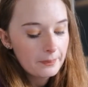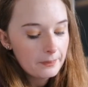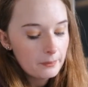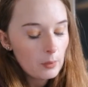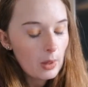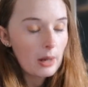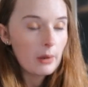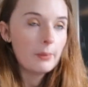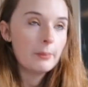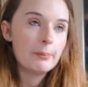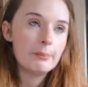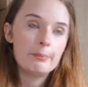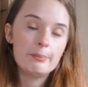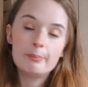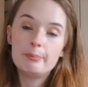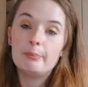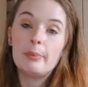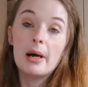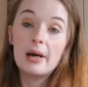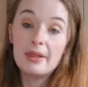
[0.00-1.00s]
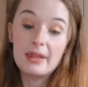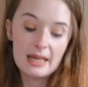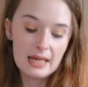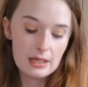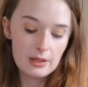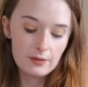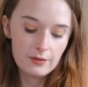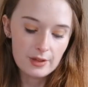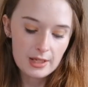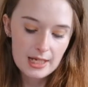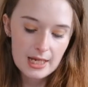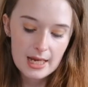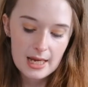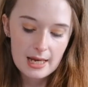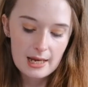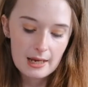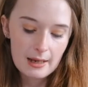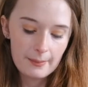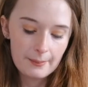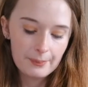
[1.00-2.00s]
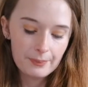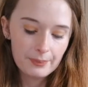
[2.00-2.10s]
well, by the end of the year,